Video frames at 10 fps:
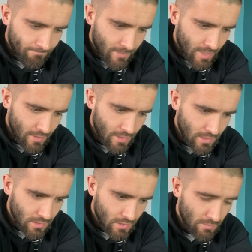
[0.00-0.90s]
Anything
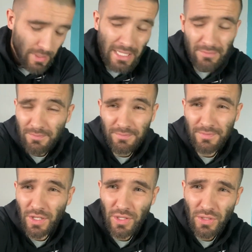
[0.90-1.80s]
else? But yeah,
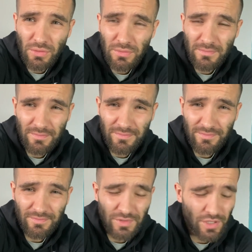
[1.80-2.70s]
on the whole,
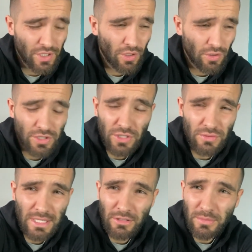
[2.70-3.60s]
not too
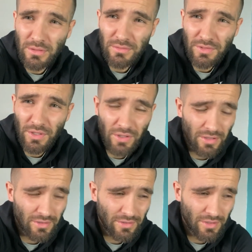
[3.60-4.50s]
terrible. Not
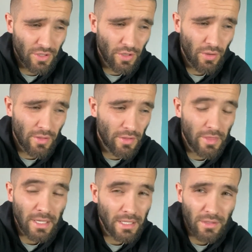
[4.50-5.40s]
the
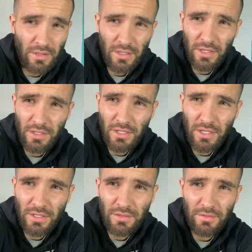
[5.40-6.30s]
thing that I
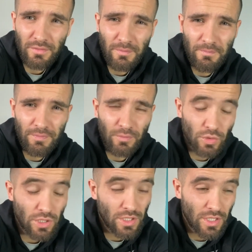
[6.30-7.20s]
kind of
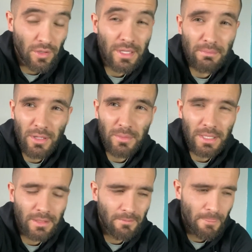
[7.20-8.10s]
was concerned it might
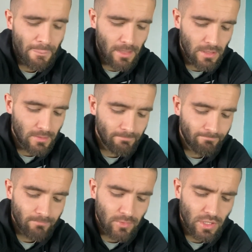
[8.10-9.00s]
be.
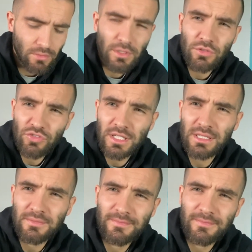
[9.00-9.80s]
So no stress.